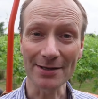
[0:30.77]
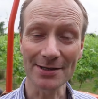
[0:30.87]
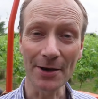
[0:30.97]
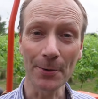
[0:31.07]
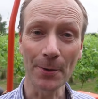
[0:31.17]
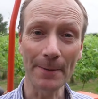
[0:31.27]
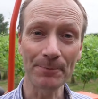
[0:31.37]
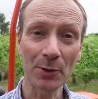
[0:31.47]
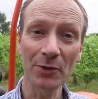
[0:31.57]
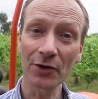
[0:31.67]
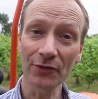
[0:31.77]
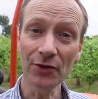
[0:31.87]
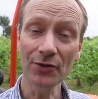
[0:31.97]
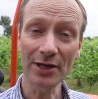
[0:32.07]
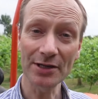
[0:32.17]
So we've got a
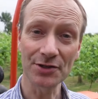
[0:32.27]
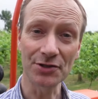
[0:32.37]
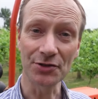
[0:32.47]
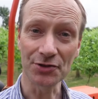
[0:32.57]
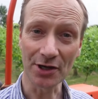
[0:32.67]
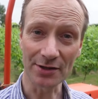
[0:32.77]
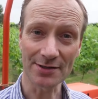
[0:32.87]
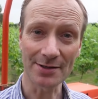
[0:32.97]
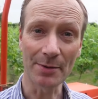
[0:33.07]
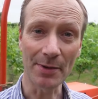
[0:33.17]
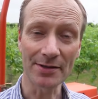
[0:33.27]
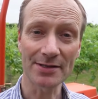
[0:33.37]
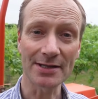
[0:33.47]
few things to do during the summer months.